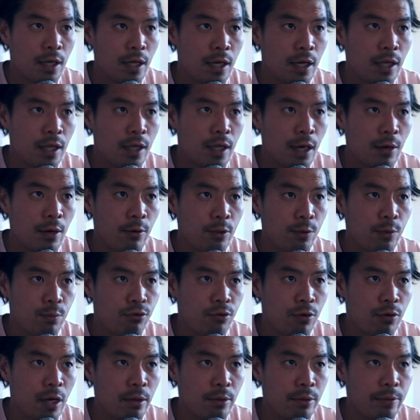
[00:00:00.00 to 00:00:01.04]
and that was
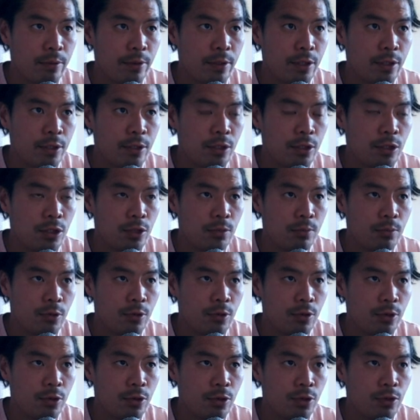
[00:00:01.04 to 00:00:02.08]
probably the
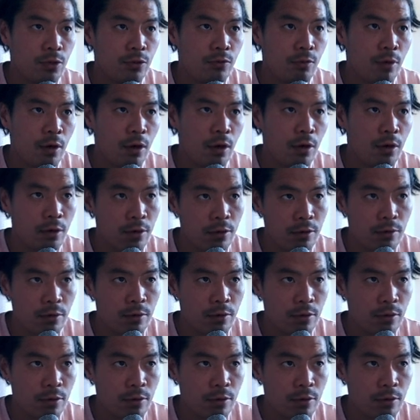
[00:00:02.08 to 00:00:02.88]
smoothest throw.